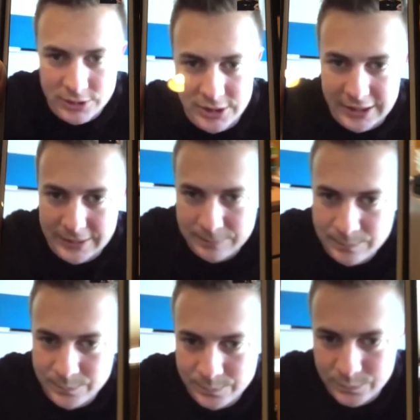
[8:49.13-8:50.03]
Well, the good thing
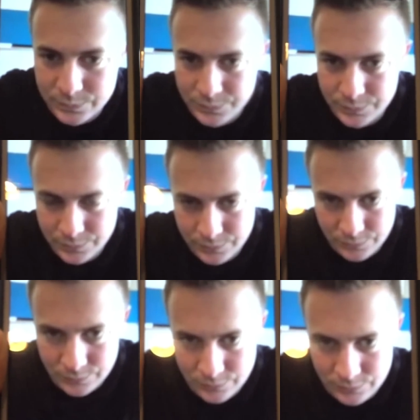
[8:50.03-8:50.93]
is that he's playing
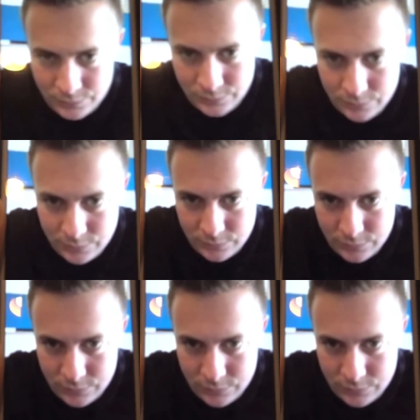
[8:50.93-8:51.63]
Minecraft, so I don't think he's gonna